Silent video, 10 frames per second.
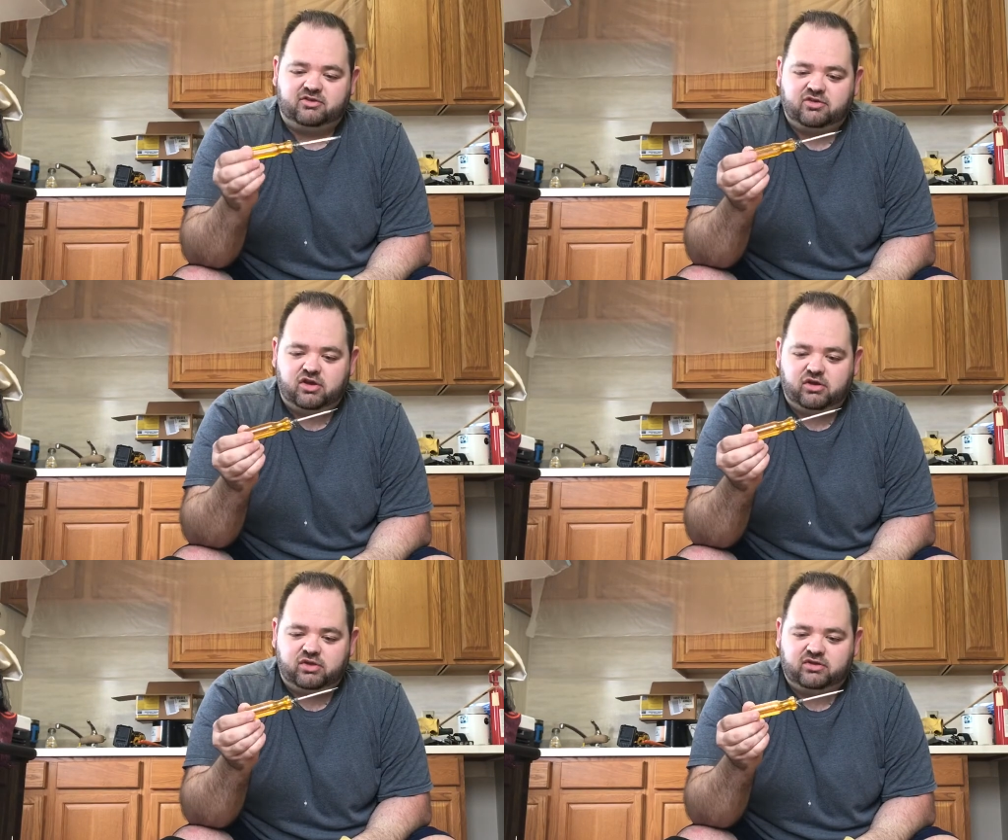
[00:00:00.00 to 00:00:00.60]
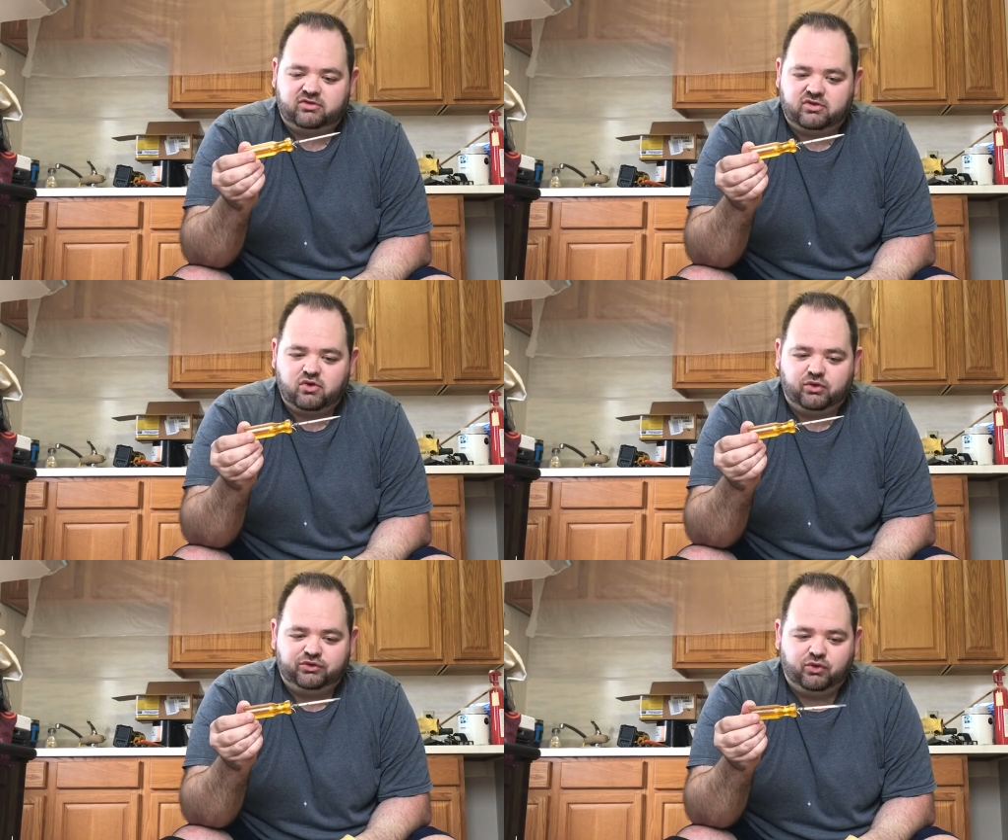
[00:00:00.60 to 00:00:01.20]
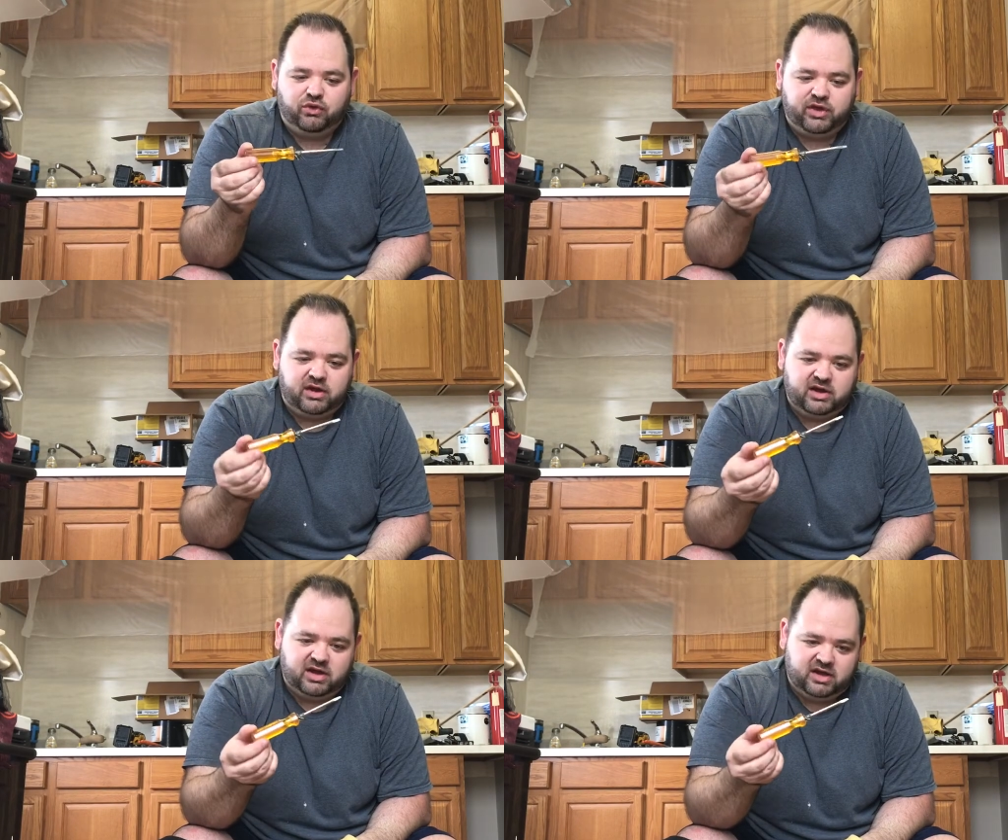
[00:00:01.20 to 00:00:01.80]
show you this cool tool
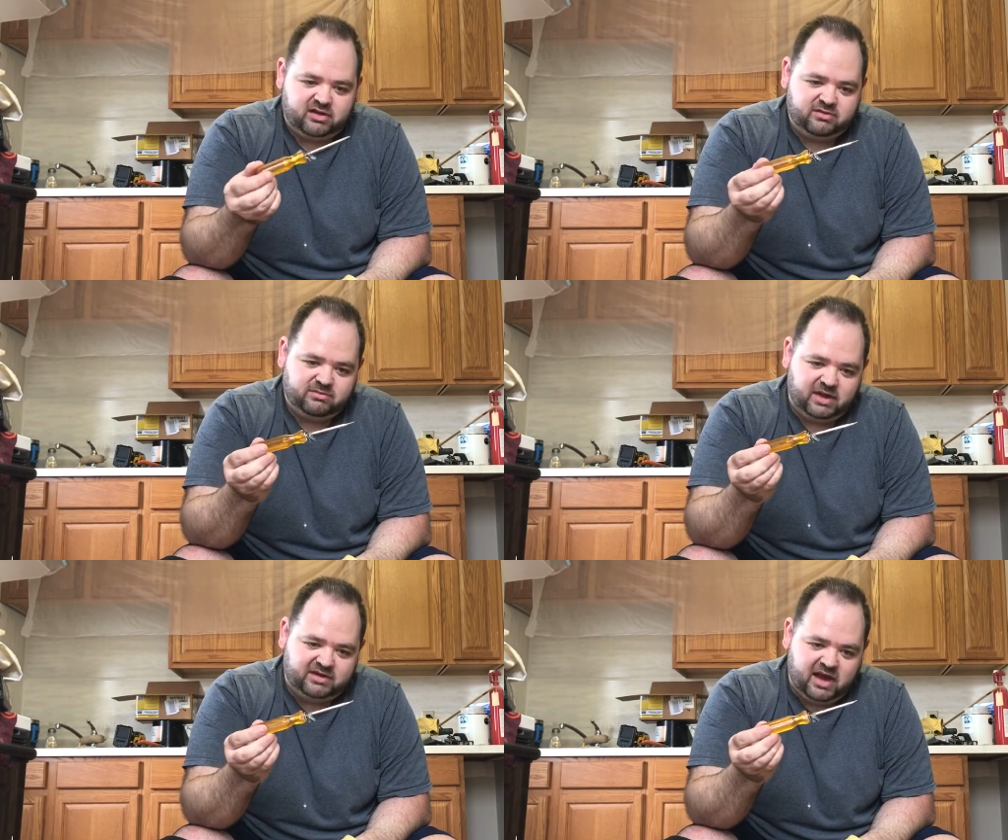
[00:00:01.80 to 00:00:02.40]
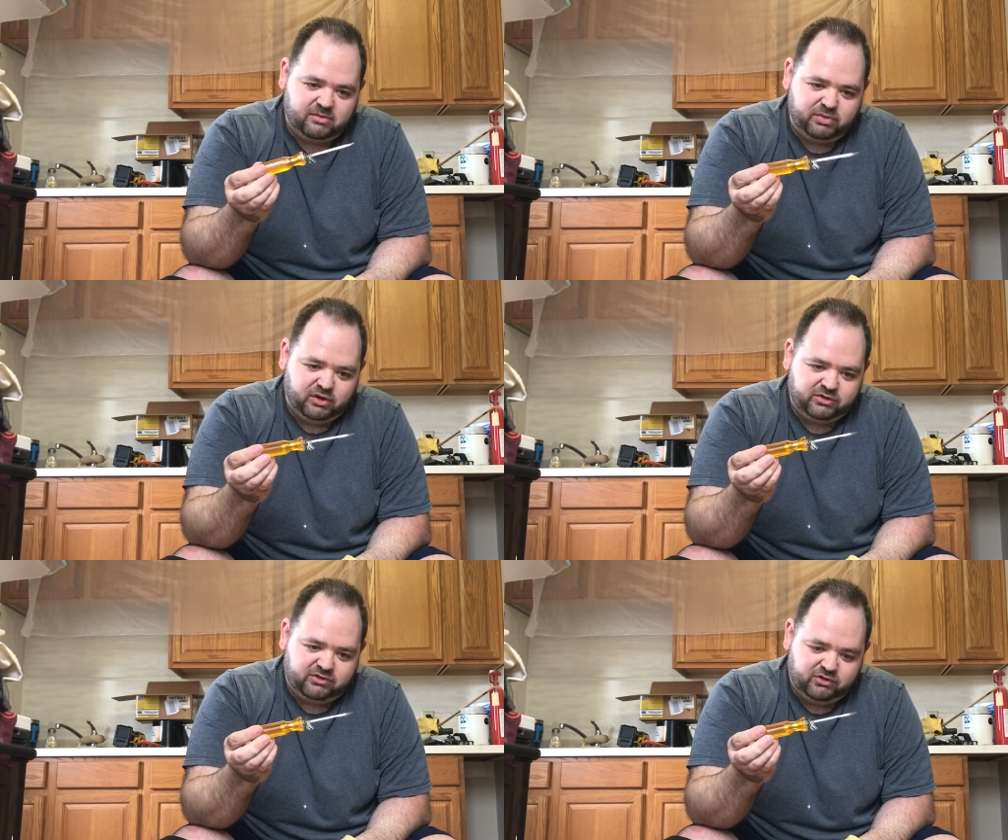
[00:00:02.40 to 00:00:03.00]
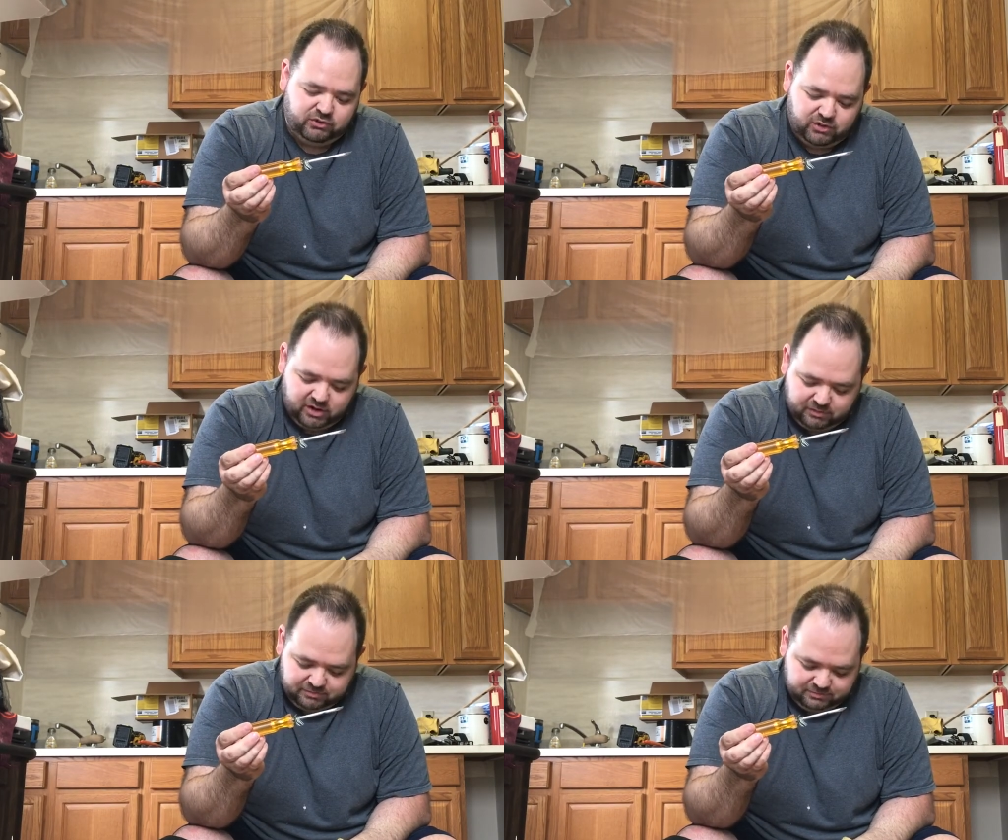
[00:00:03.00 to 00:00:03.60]
that my dad built to
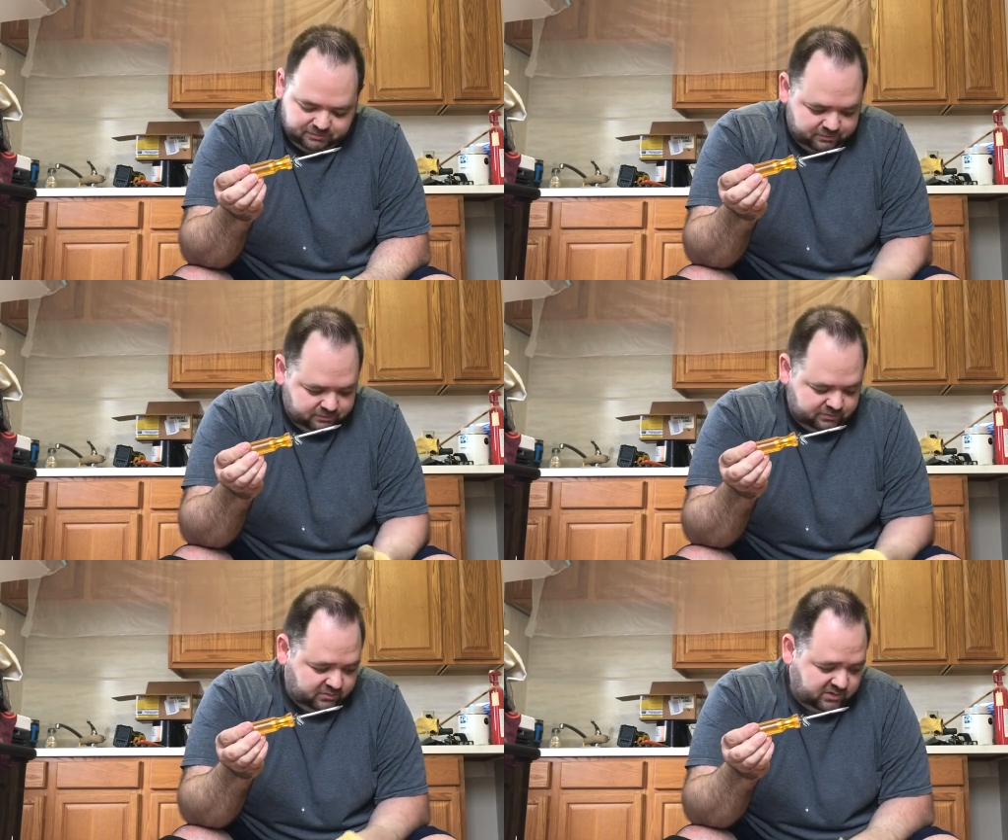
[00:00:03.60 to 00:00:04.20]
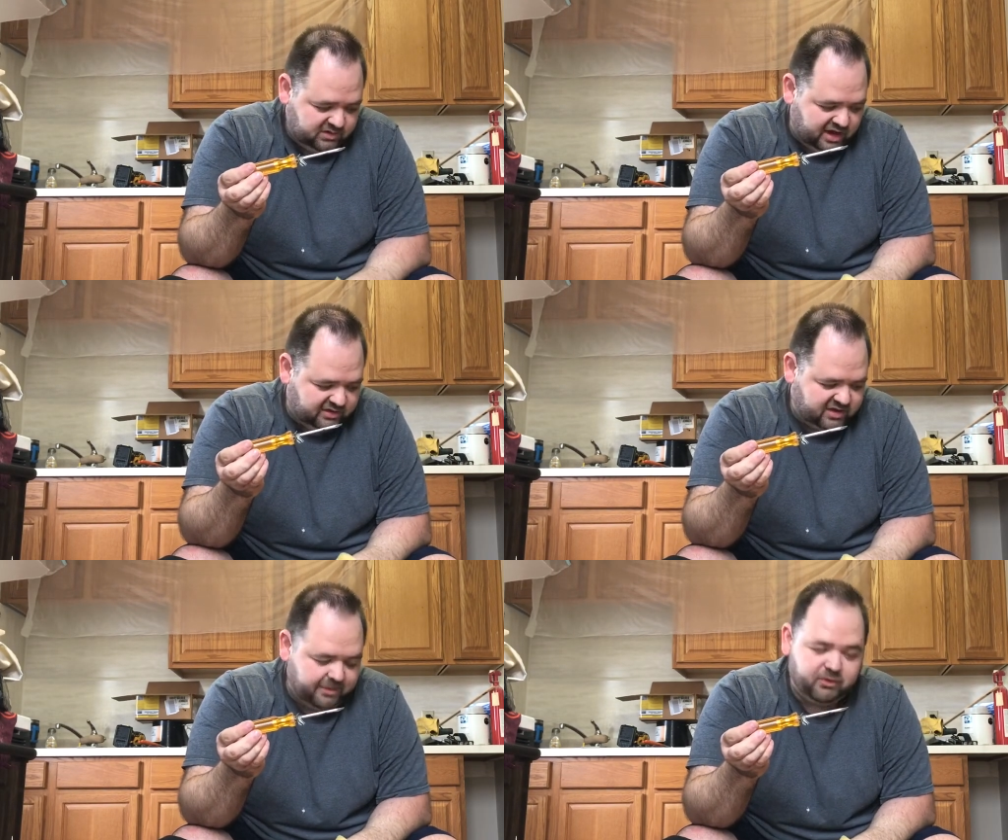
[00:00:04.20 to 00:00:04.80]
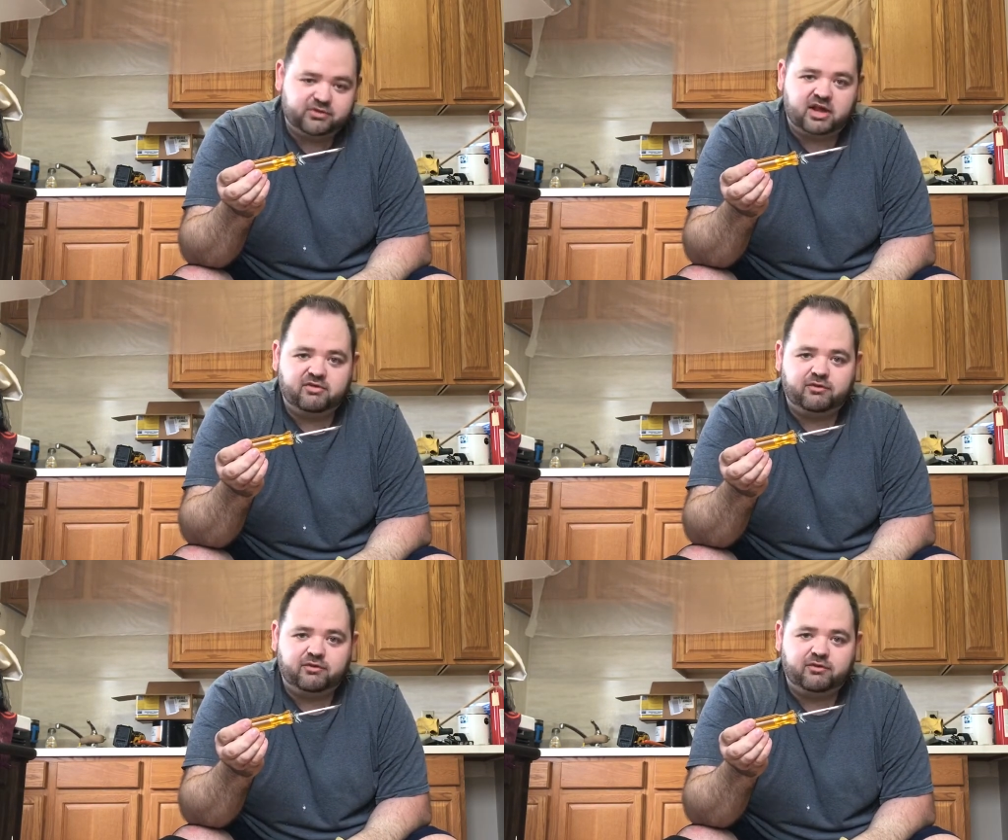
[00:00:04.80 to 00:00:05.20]
take staples out of